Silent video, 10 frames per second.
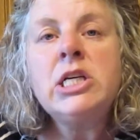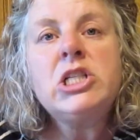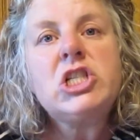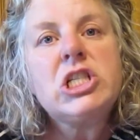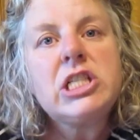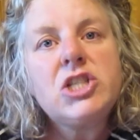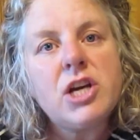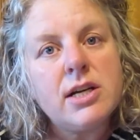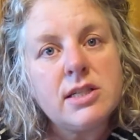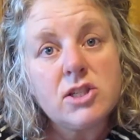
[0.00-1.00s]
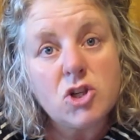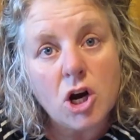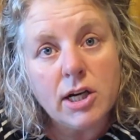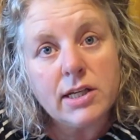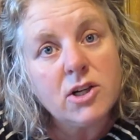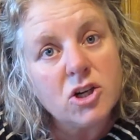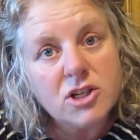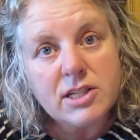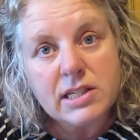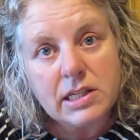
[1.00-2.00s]
She just started
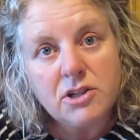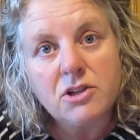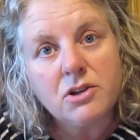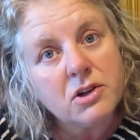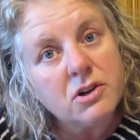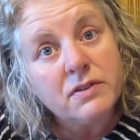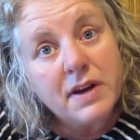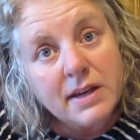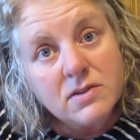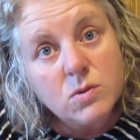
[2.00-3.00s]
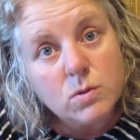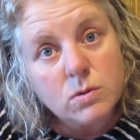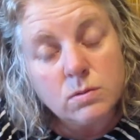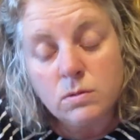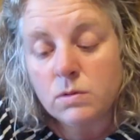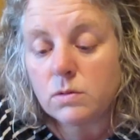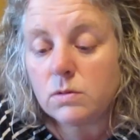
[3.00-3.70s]
her senior year of high school.